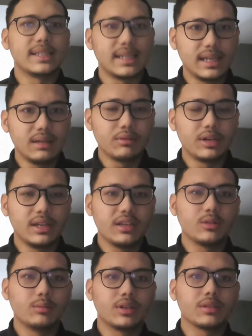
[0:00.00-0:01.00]
Assalamu
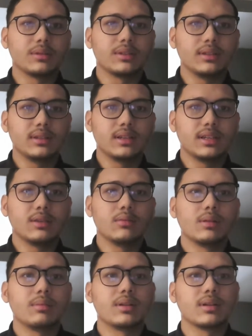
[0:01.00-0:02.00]
alaikum warahmatullahi
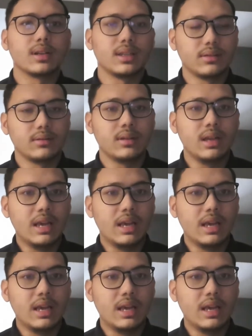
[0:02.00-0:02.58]
wabarakatuh.